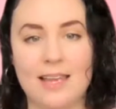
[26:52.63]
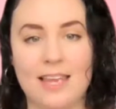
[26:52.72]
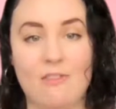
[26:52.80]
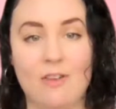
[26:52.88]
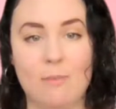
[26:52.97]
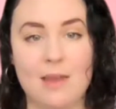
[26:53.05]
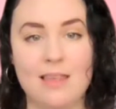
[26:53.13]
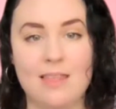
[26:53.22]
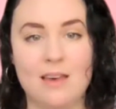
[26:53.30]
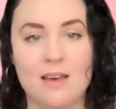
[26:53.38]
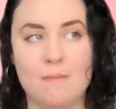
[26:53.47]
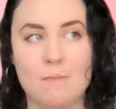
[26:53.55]
giving me
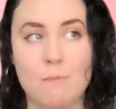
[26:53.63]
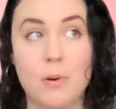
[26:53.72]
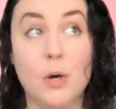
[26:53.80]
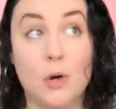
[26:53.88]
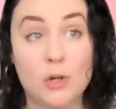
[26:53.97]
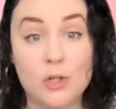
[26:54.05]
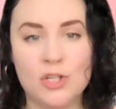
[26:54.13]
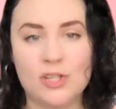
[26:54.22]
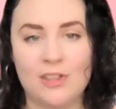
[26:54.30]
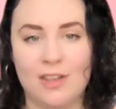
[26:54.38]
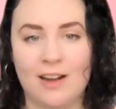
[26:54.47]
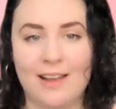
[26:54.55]
the push,
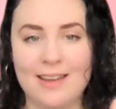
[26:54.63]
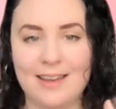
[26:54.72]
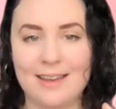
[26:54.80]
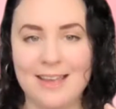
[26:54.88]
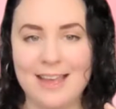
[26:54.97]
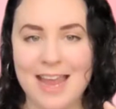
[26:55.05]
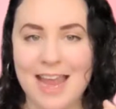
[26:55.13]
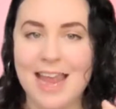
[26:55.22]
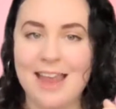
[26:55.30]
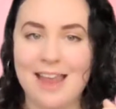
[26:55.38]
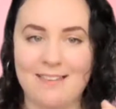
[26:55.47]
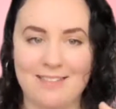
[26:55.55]

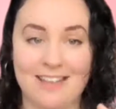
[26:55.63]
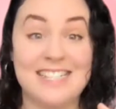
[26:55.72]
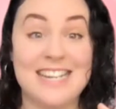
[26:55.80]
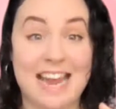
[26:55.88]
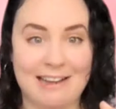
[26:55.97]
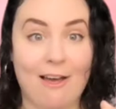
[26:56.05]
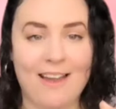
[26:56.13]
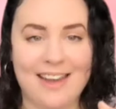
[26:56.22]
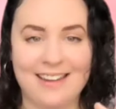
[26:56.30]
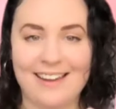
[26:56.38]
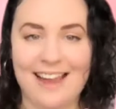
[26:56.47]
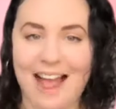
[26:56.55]
the
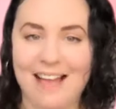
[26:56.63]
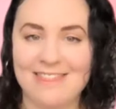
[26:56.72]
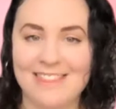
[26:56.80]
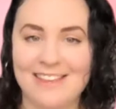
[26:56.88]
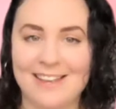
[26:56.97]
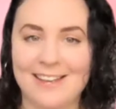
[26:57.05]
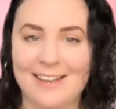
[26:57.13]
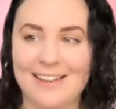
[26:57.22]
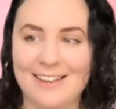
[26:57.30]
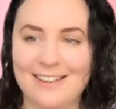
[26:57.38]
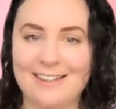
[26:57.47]
deadline and the